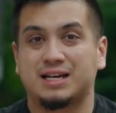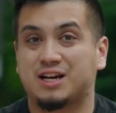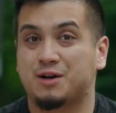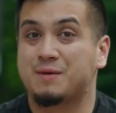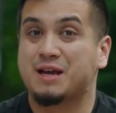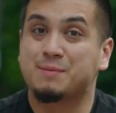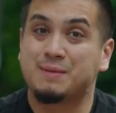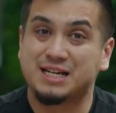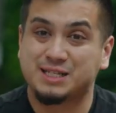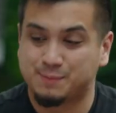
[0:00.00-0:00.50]
Now to
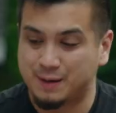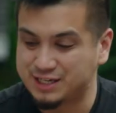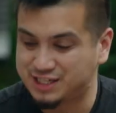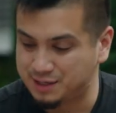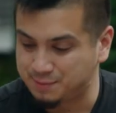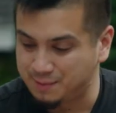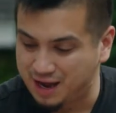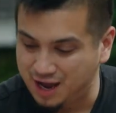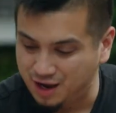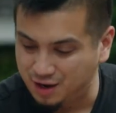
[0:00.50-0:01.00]
make my
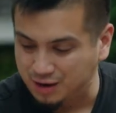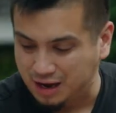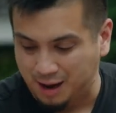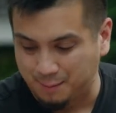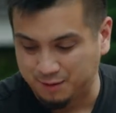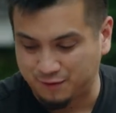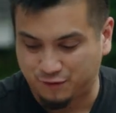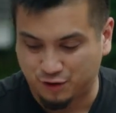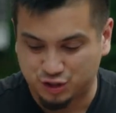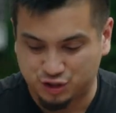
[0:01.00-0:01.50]
spicy mayo,
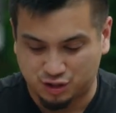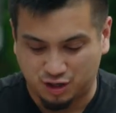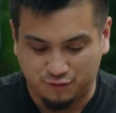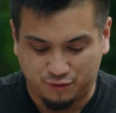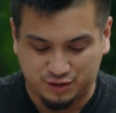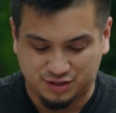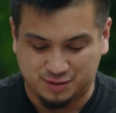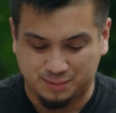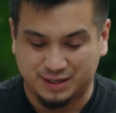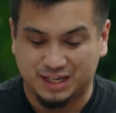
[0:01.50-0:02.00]
I'm gonna first start off
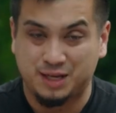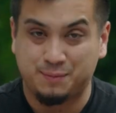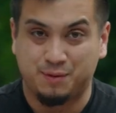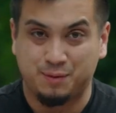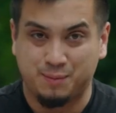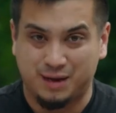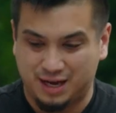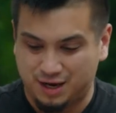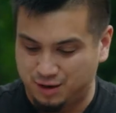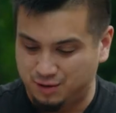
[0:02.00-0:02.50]
with some Kipi
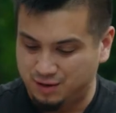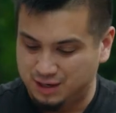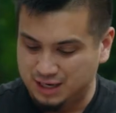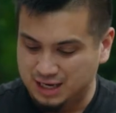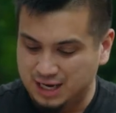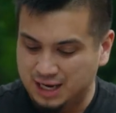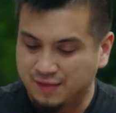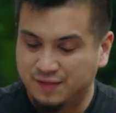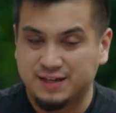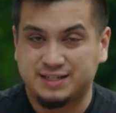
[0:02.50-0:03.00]
mayo.
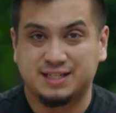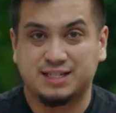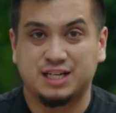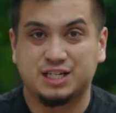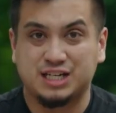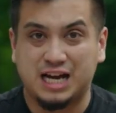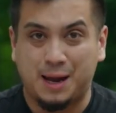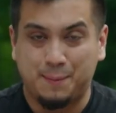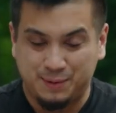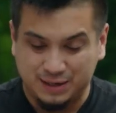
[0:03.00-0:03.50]
This is a
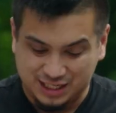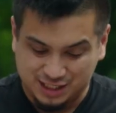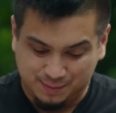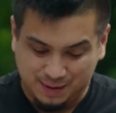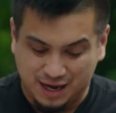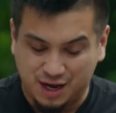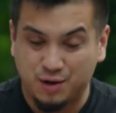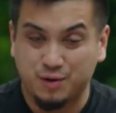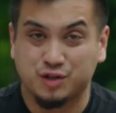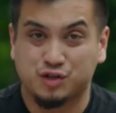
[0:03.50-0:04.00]
Japanese
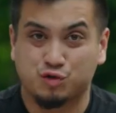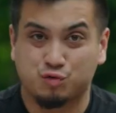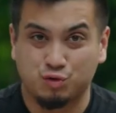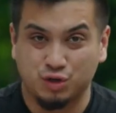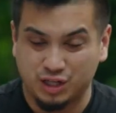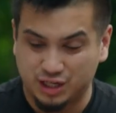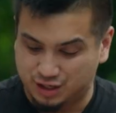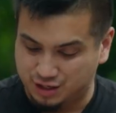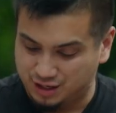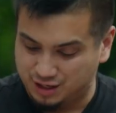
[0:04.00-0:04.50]
mayo, it's
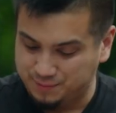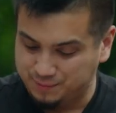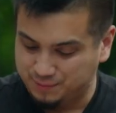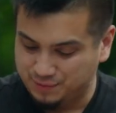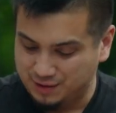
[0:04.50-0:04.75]
really good.